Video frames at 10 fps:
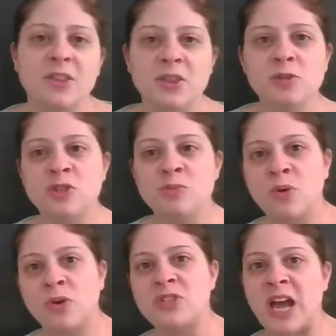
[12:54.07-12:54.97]
those
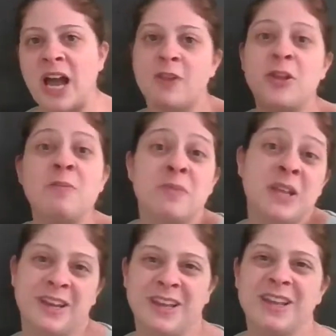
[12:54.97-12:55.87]
morphs have a
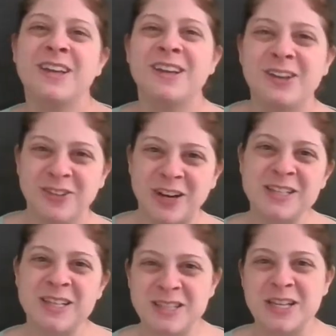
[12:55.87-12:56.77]
meaning, right,
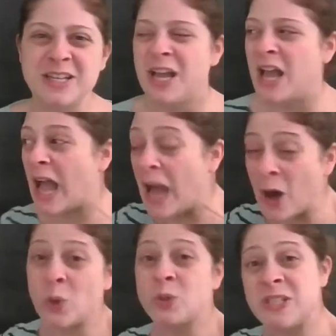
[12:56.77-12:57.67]
that they
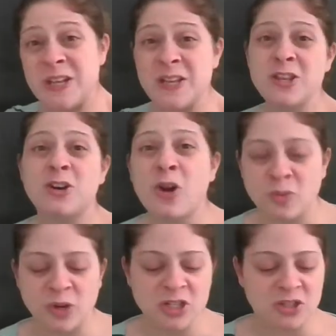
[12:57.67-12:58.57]
held in their
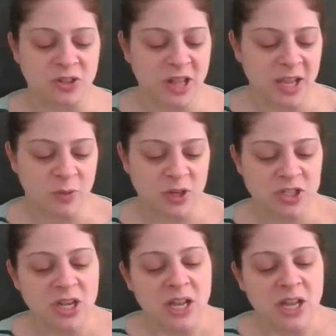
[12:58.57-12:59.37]
original language.